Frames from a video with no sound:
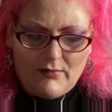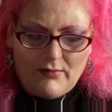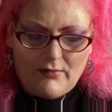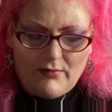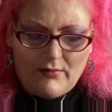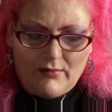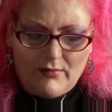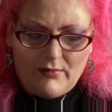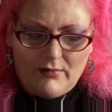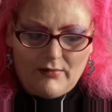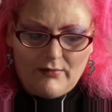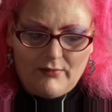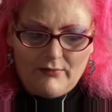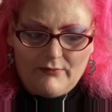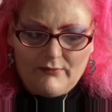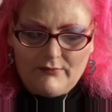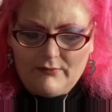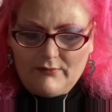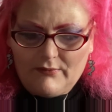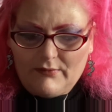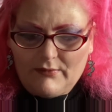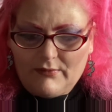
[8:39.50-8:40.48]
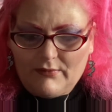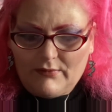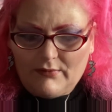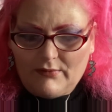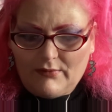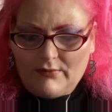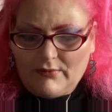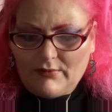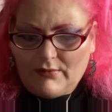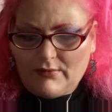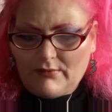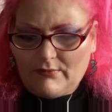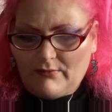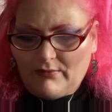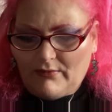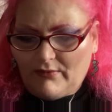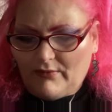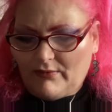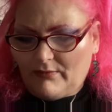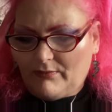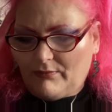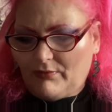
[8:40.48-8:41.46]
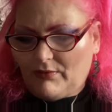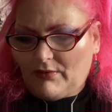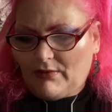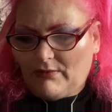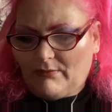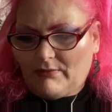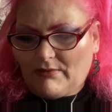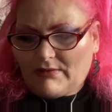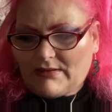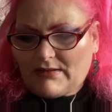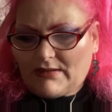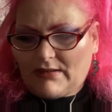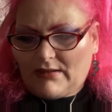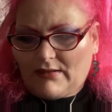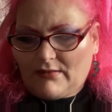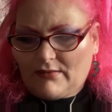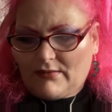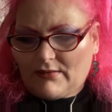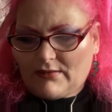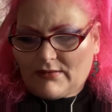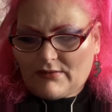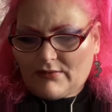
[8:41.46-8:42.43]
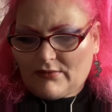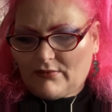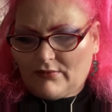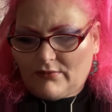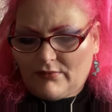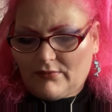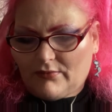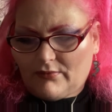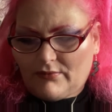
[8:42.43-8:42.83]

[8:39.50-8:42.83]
I don't know where I could put it on my skin. That's not.